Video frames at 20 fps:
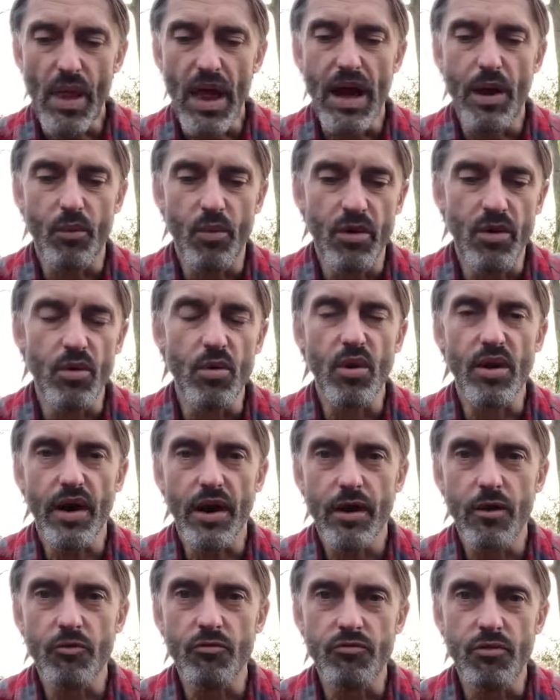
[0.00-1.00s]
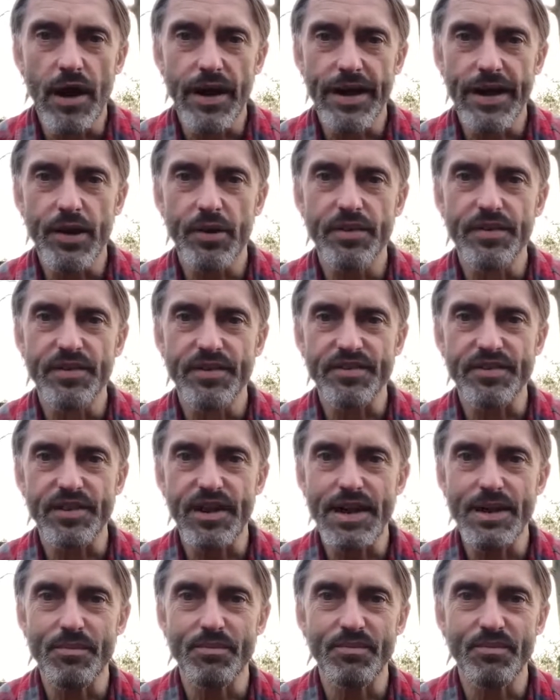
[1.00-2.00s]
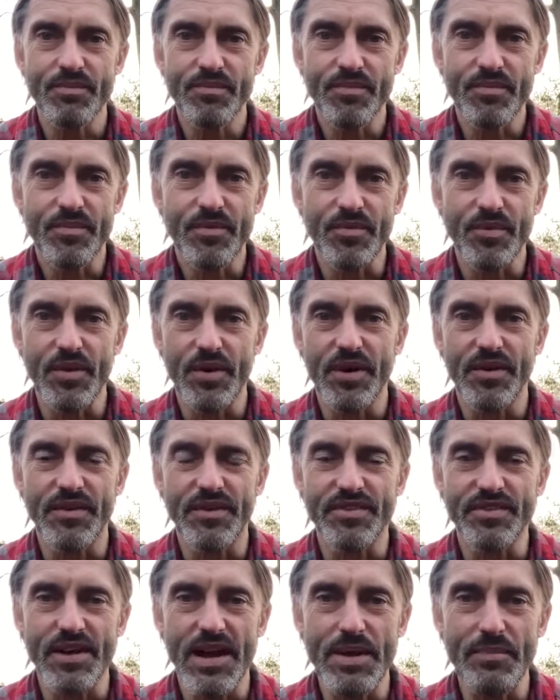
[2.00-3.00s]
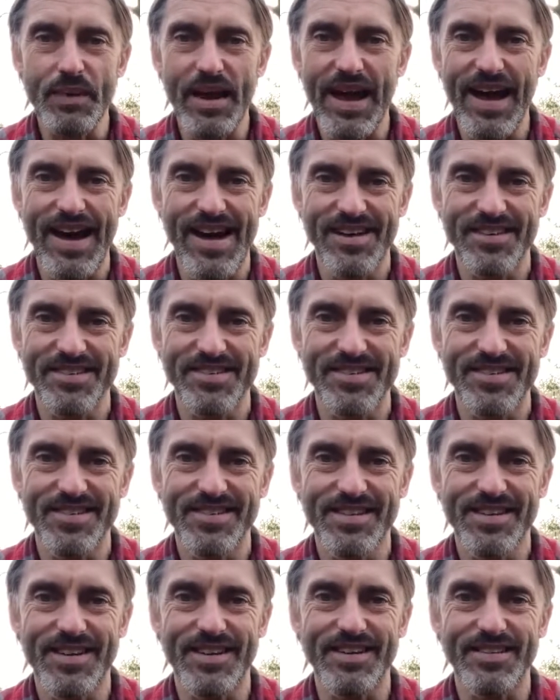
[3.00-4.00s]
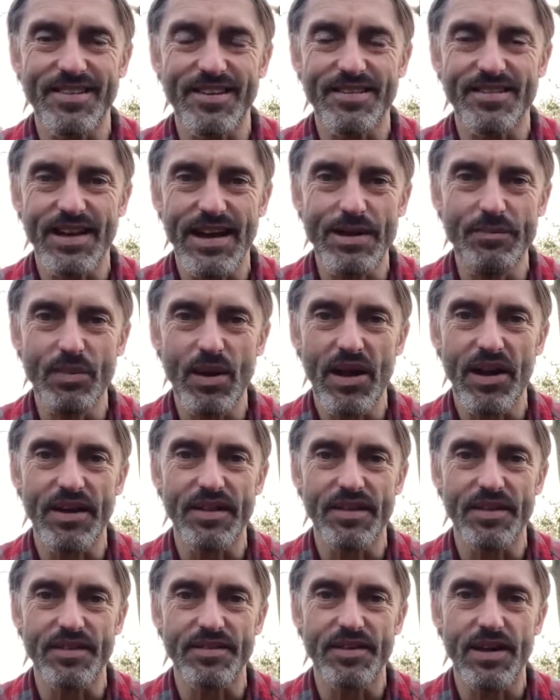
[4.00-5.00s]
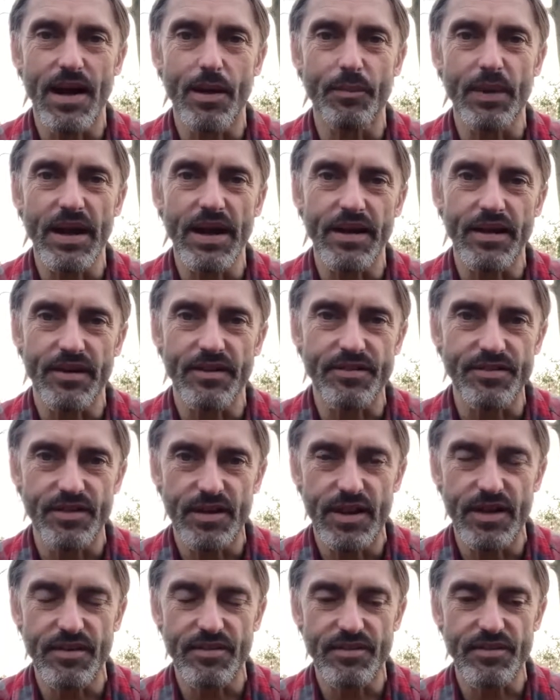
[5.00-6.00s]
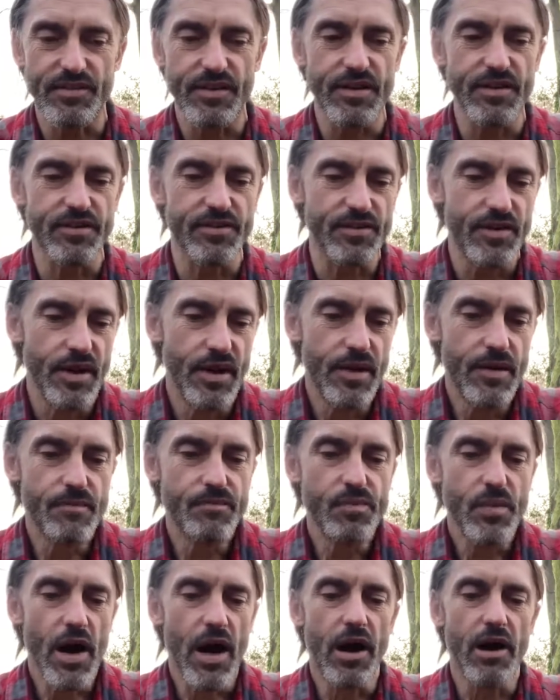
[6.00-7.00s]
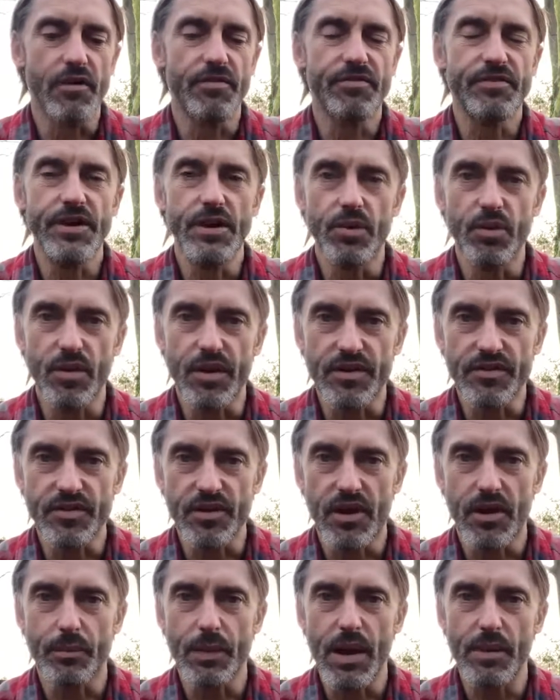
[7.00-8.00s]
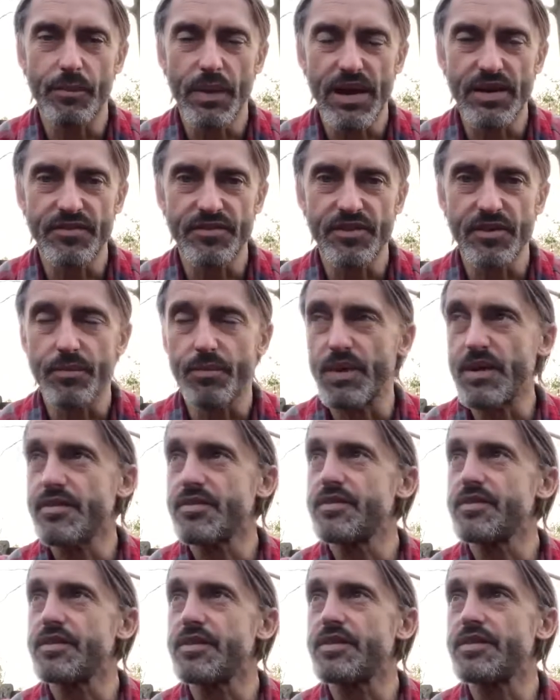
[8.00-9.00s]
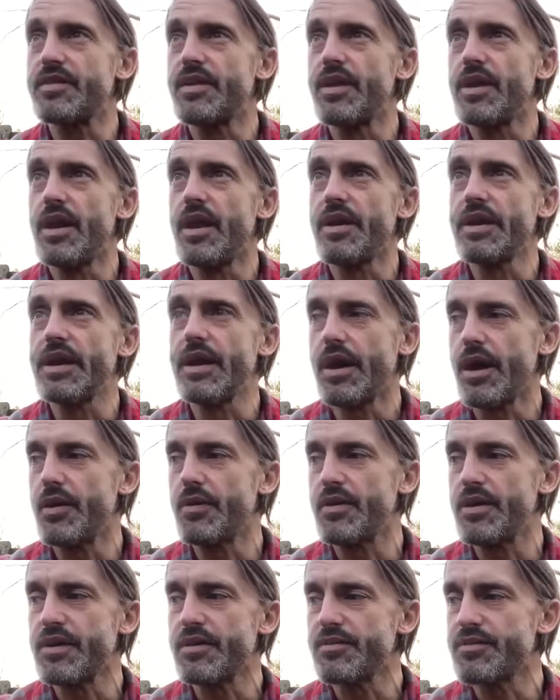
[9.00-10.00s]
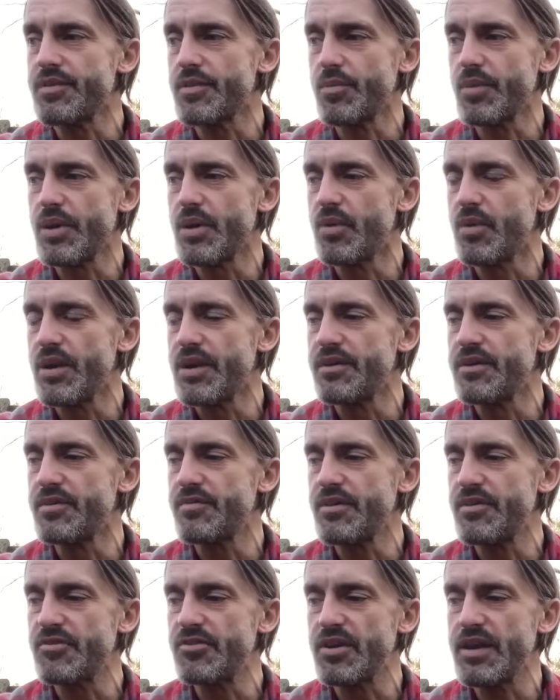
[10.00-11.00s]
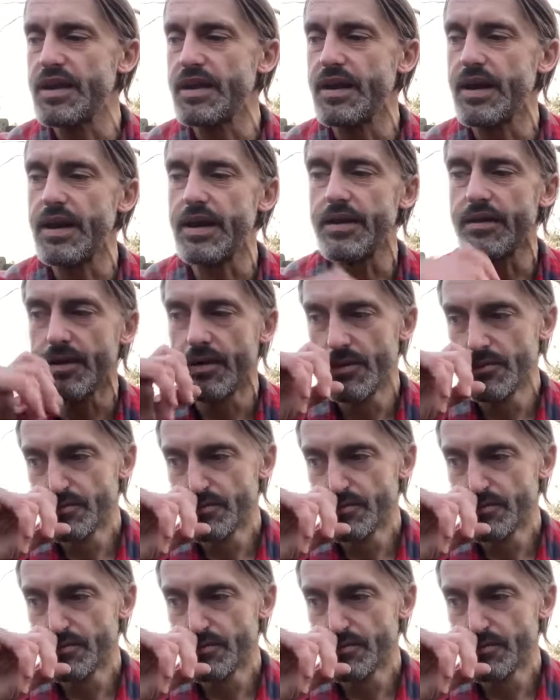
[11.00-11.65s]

and we're all kind of running on the same on the same gas. Uh, the same light that's coming in is is is our fuel, it's our momentum, it's the, the light codings that we all individually need.